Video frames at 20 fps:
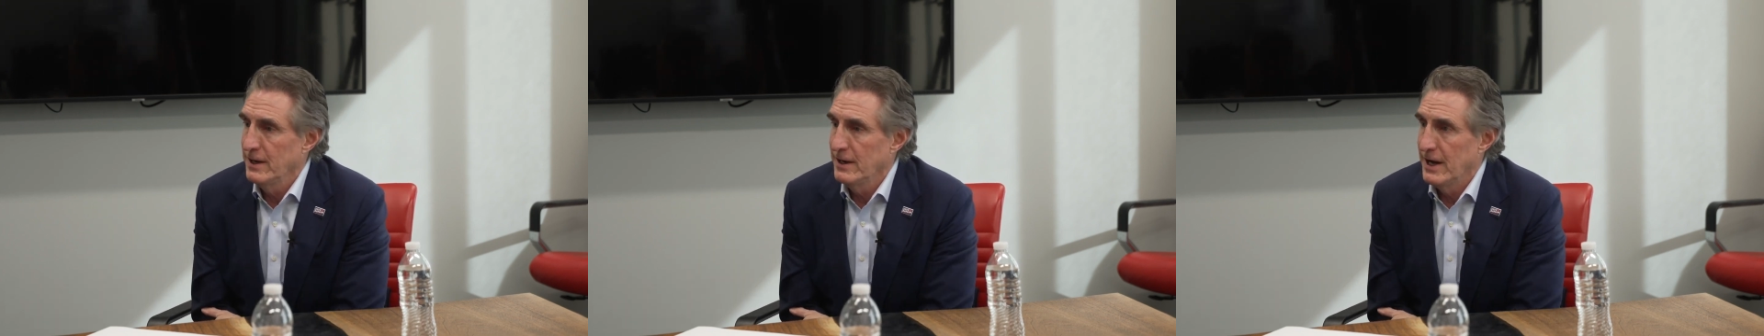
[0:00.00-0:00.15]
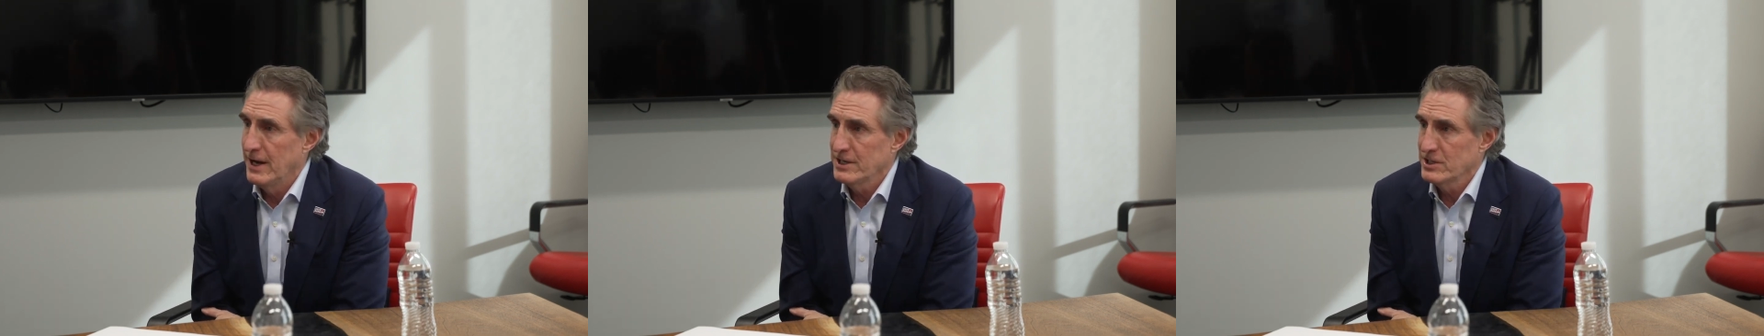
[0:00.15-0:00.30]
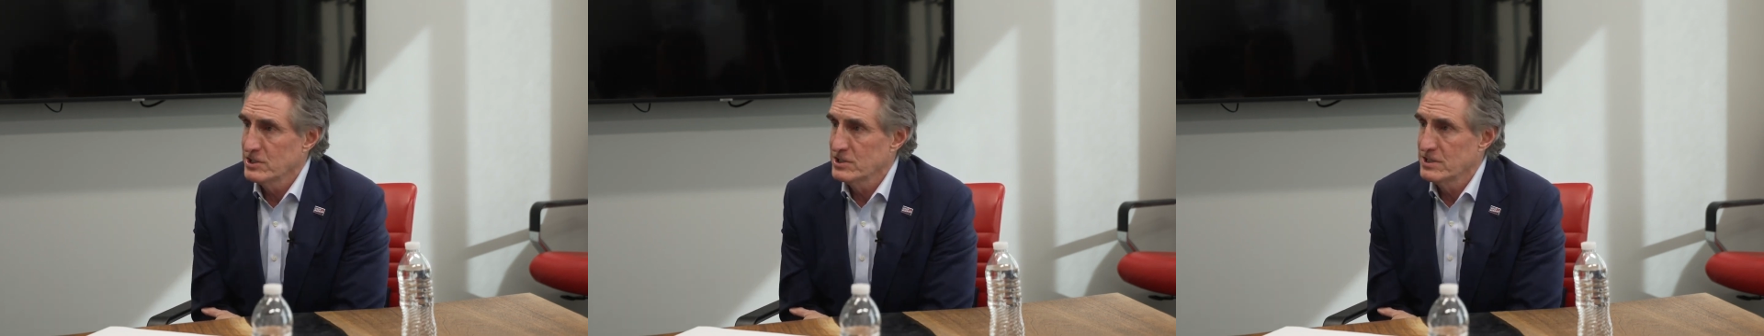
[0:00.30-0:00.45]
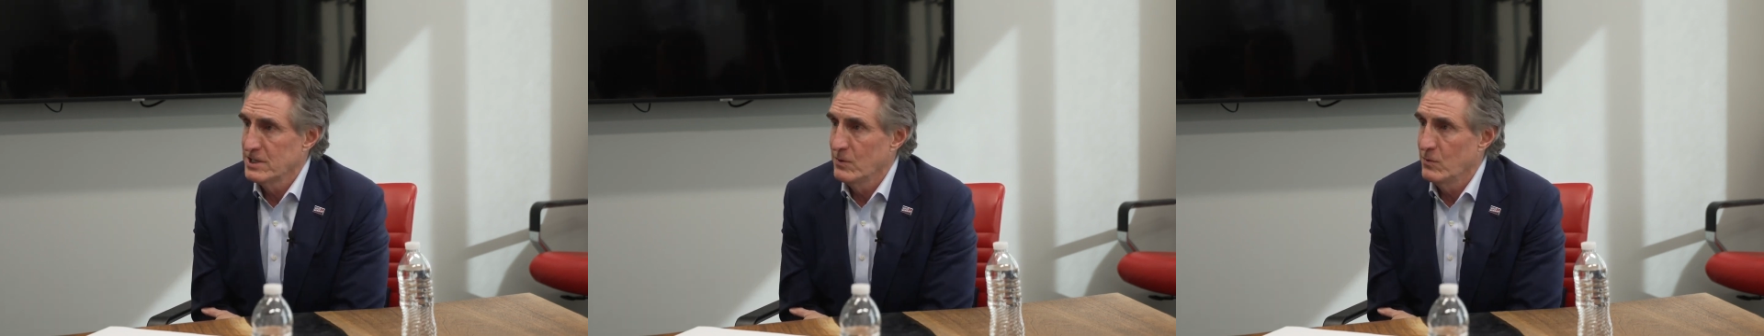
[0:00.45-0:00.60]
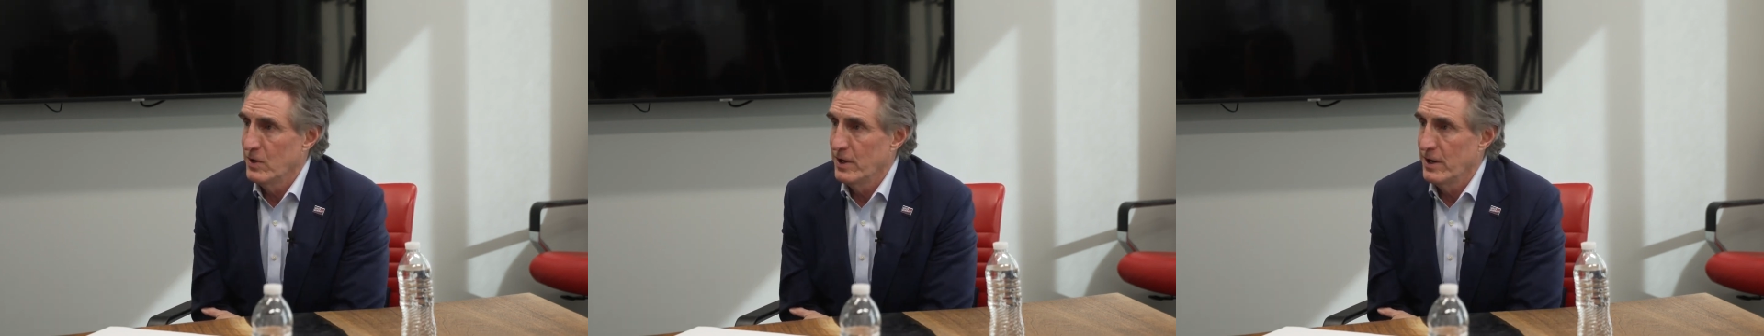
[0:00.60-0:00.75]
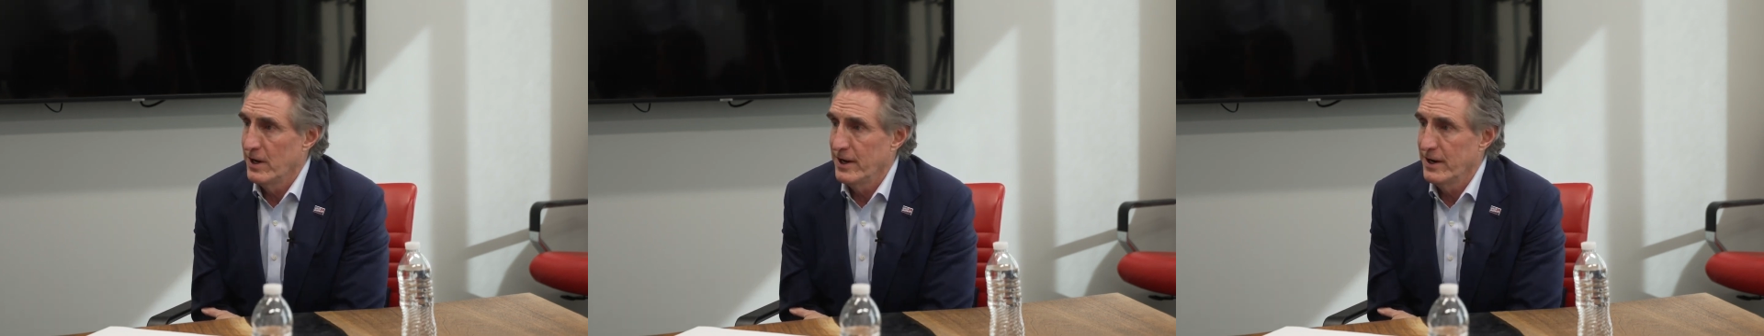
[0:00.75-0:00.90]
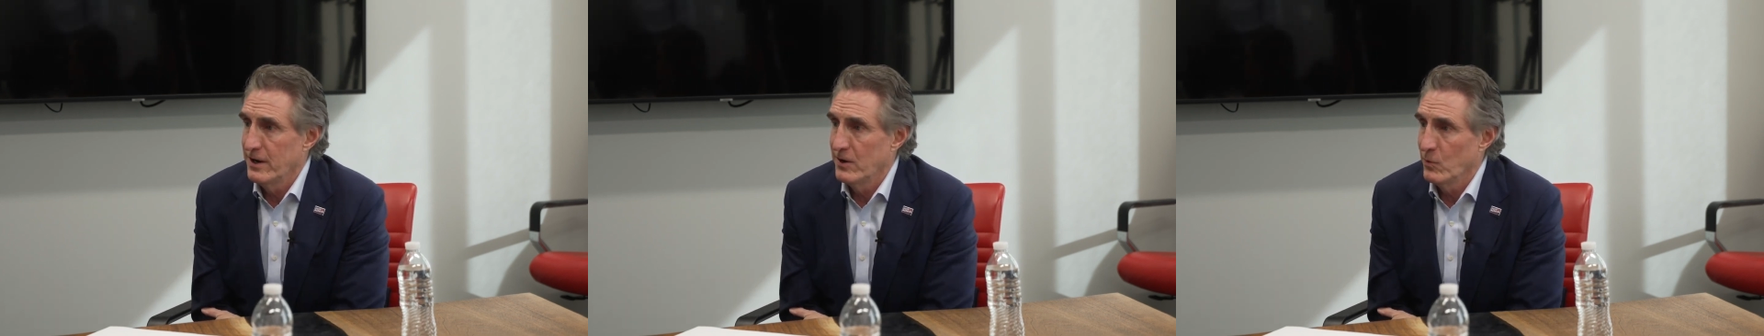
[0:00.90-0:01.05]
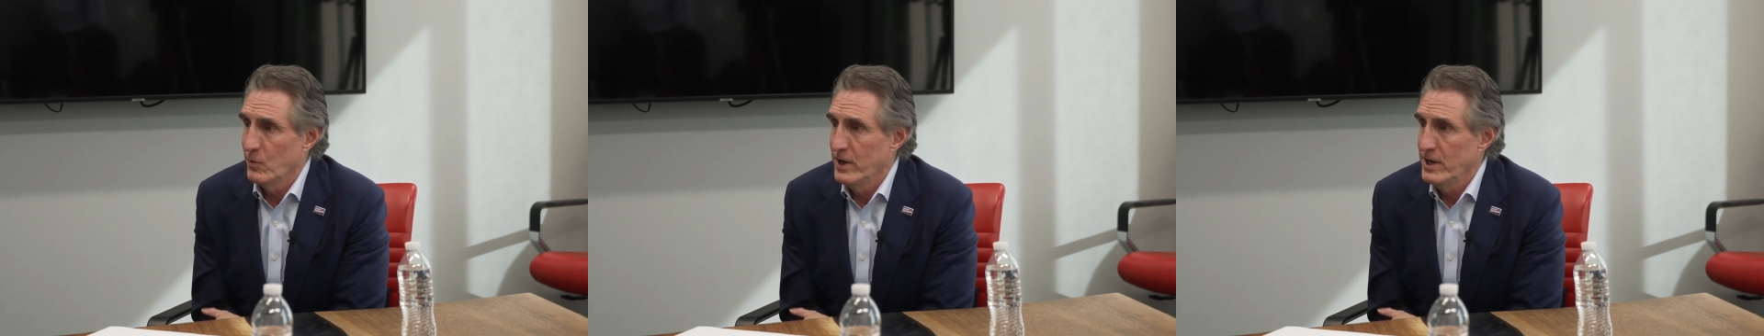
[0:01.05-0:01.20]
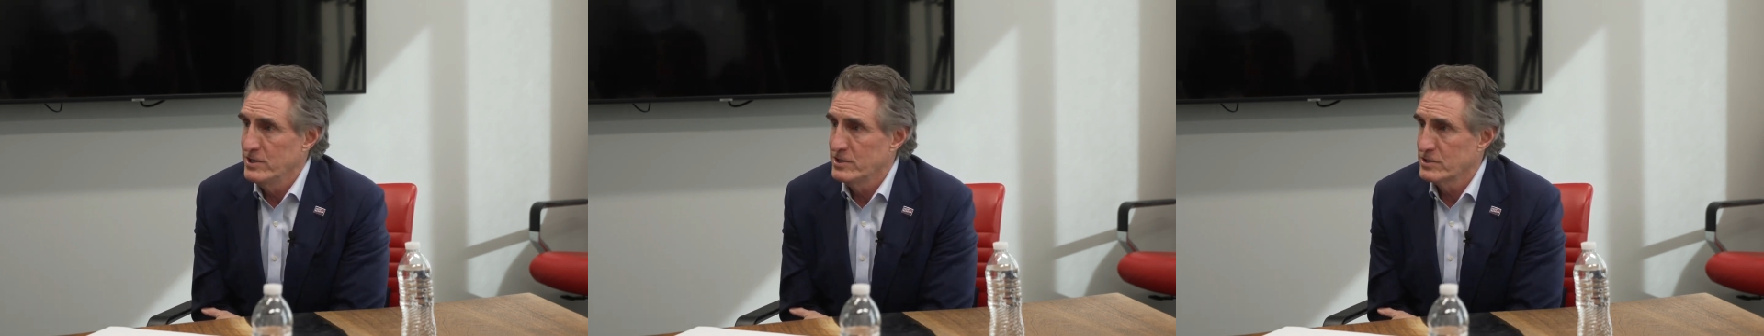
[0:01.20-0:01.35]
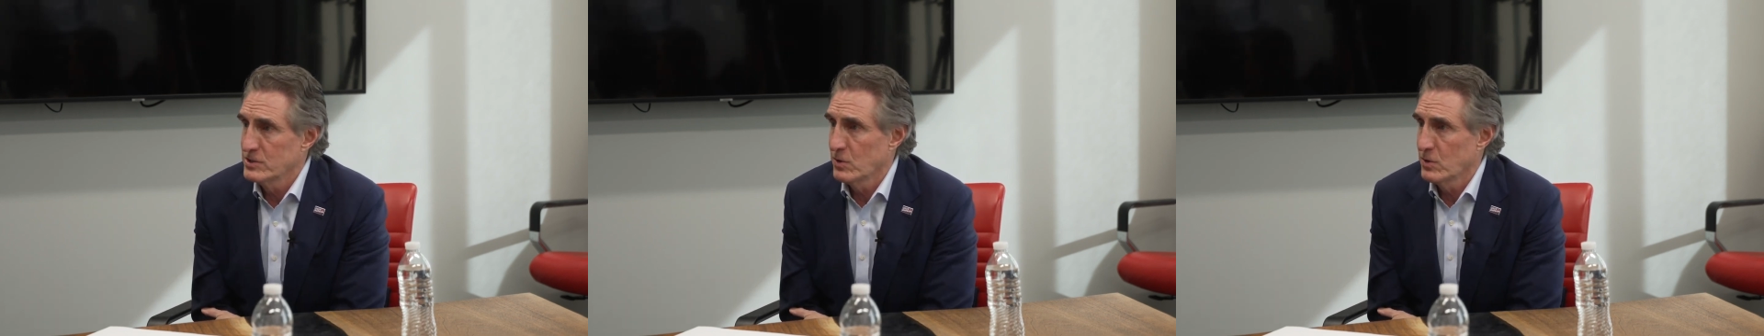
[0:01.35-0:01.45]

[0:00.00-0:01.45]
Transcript: not because they want higher wages.